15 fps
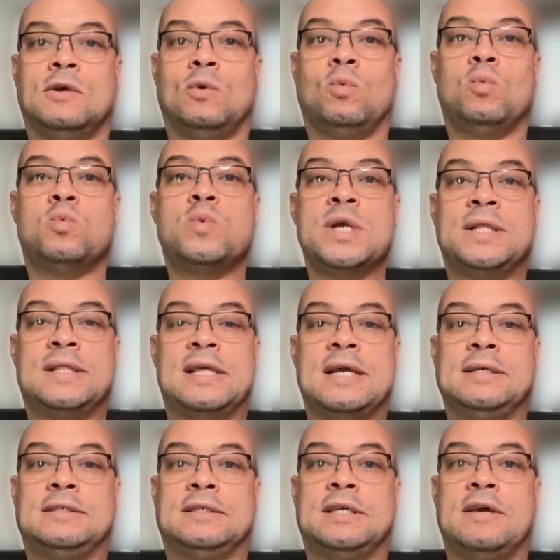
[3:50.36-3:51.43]
with
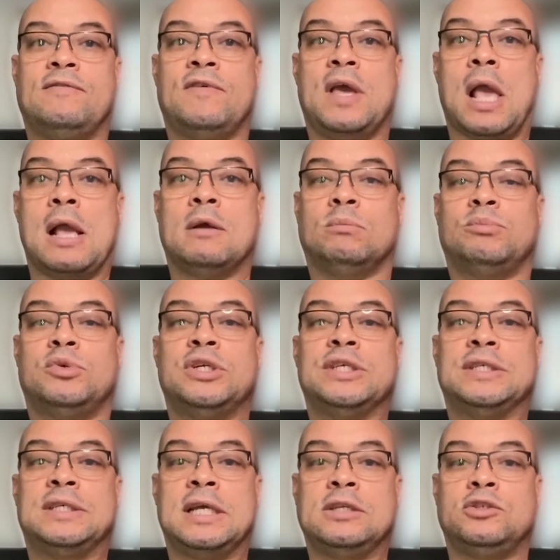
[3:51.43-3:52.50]
thanksgiving,
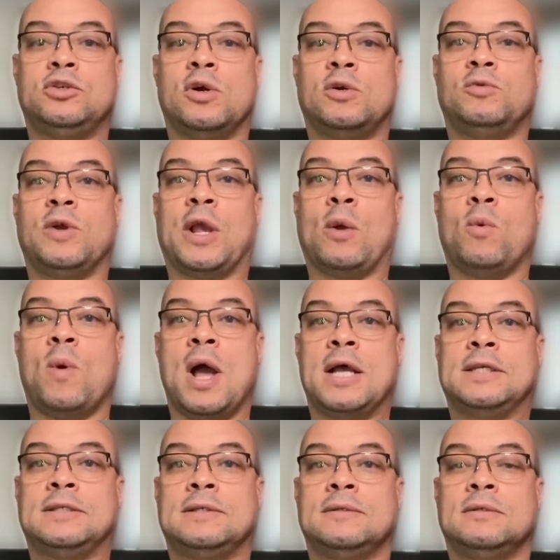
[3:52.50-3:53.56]
present your
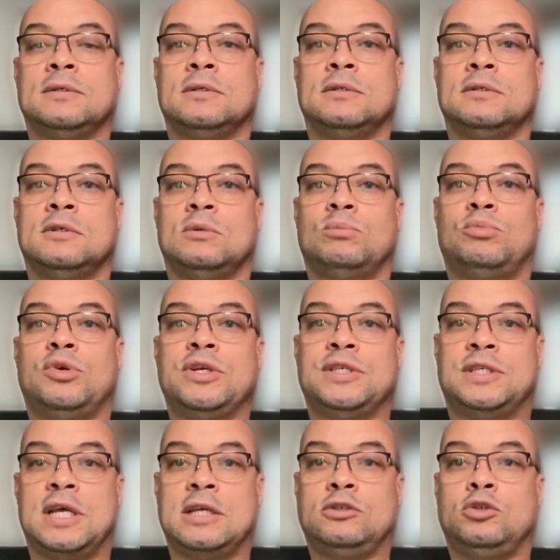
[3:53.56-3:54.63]
requests,
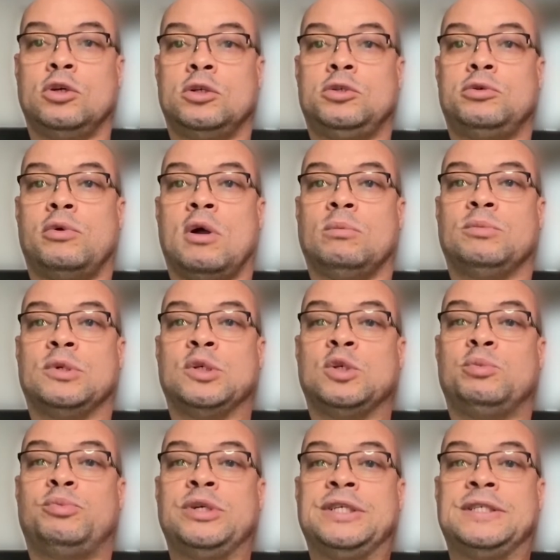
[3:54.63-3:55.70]
present your troubles,
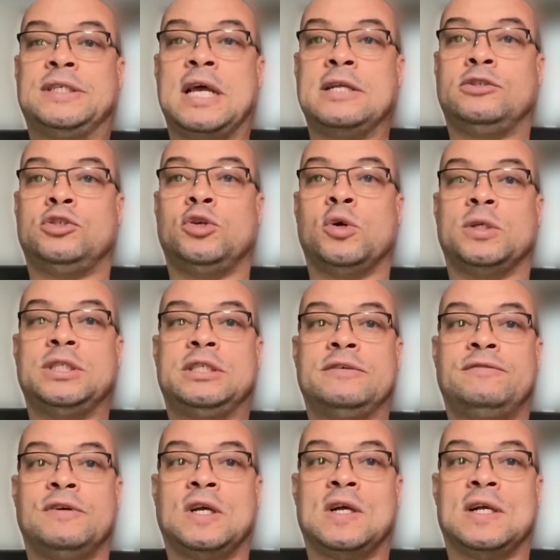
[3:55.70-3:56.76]
present your
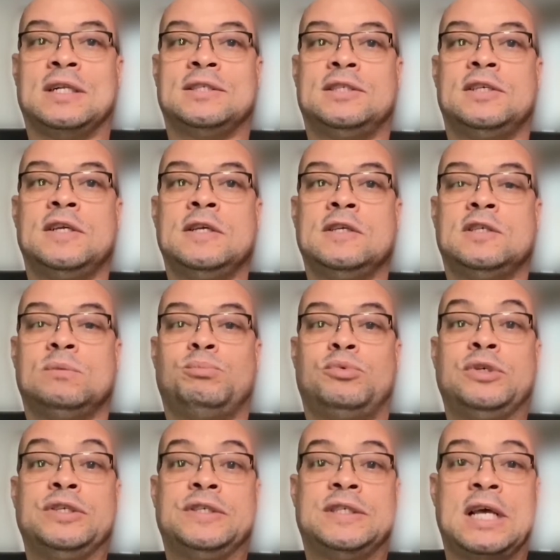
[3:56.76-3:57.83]
difficulties,
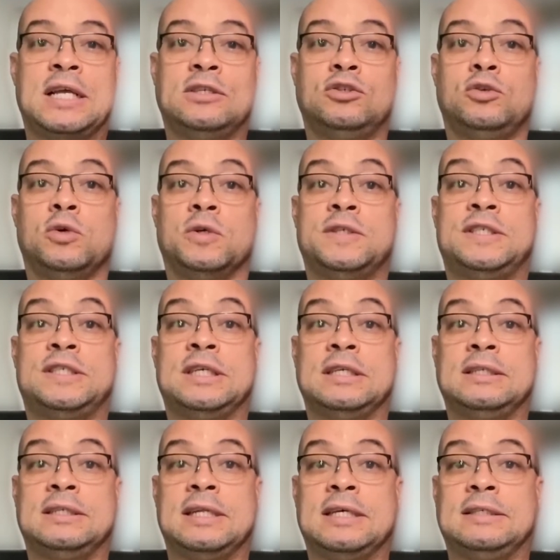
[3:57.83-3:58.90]
present your
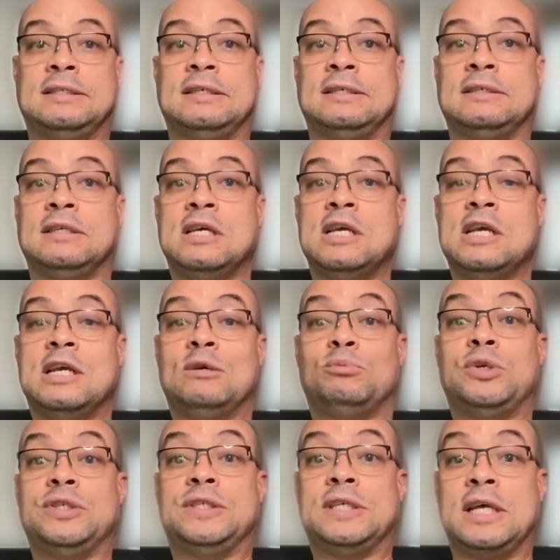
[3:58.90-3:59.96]
sicknesses,
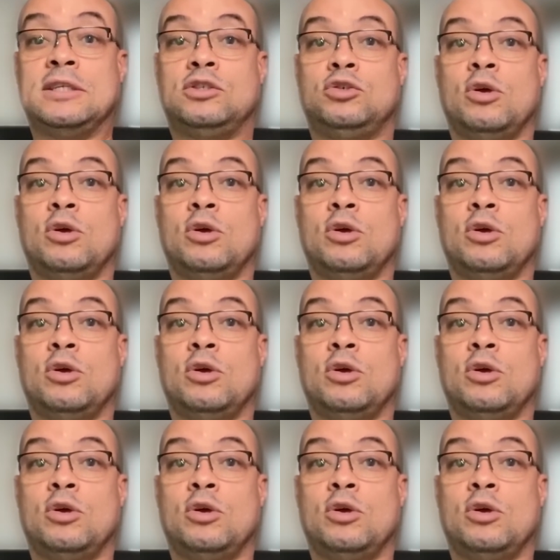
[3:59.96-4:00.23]
present